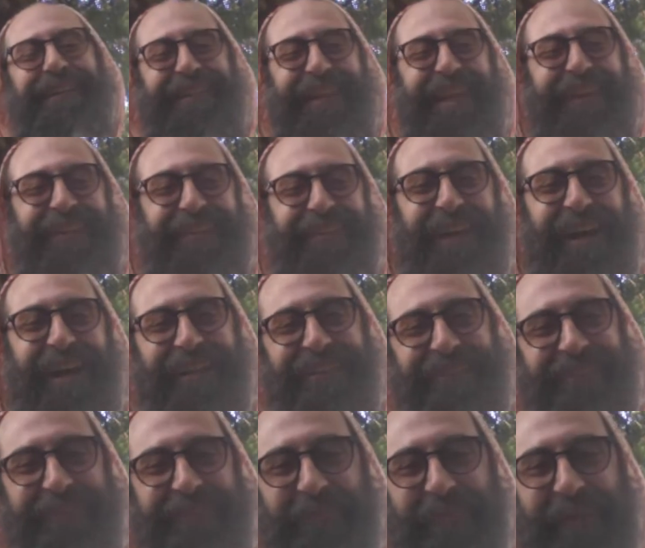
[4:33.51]
Thank you guys
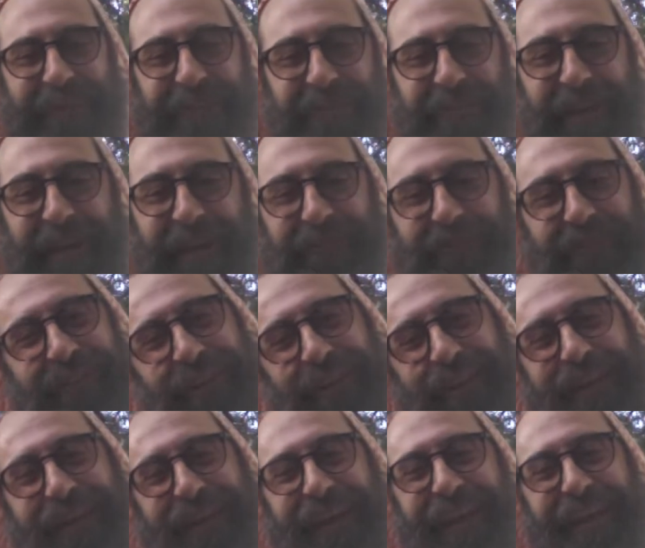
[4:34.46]
so much, man. We'll
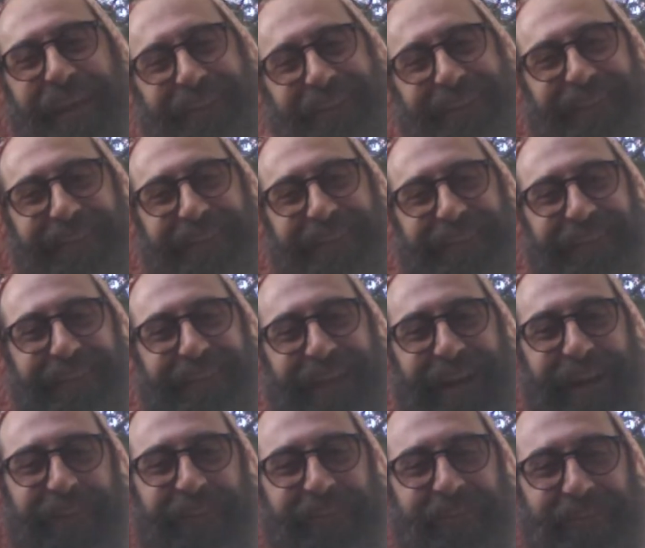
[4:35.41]
talk again.
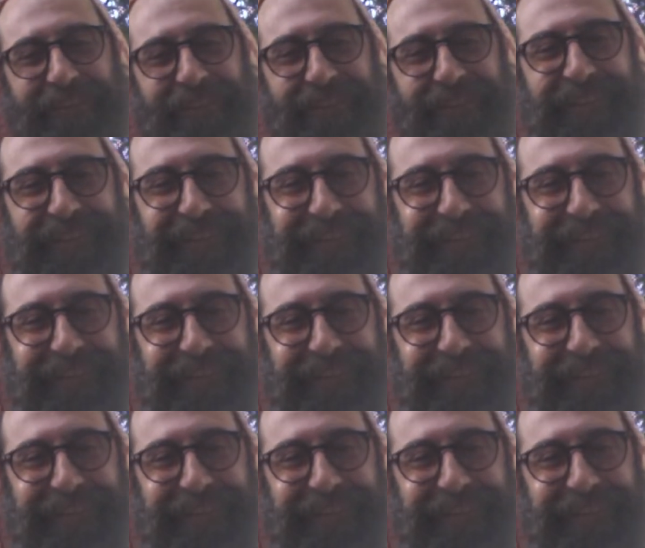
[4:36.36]
Hare Krishna.